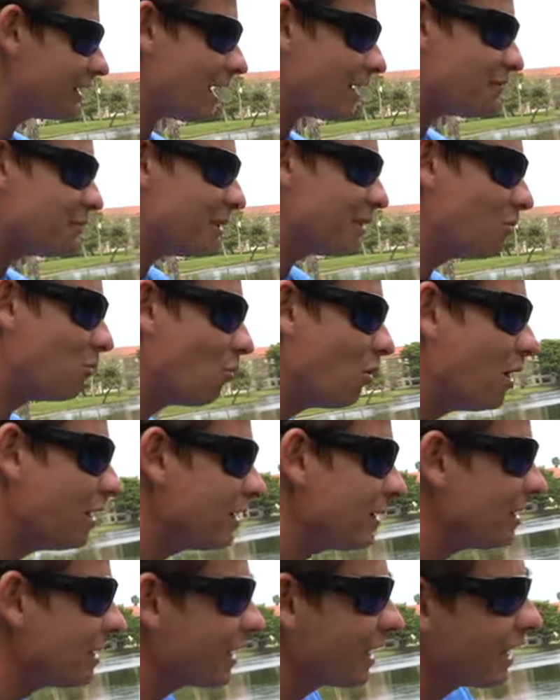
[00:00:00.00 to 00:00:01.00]
I've been
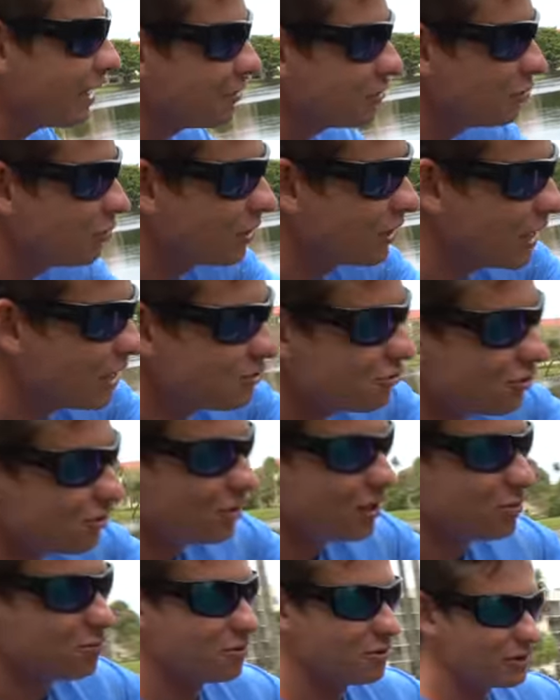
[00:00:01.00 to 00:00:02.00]
wanting to do a catch and
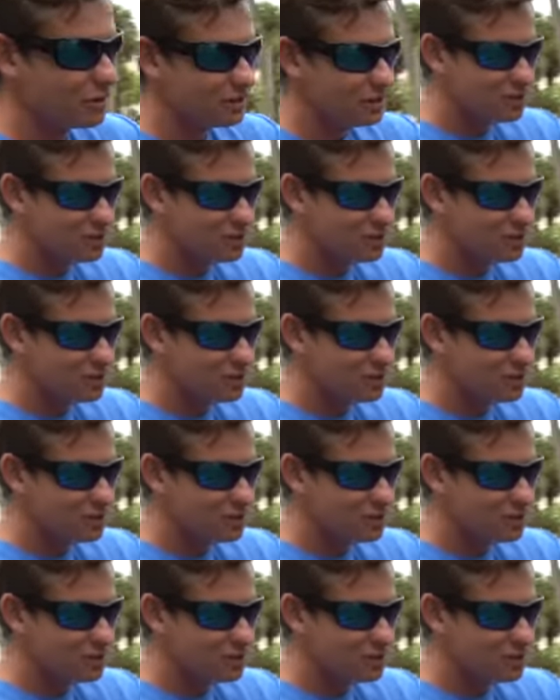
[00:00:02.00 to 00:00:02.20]
cook one of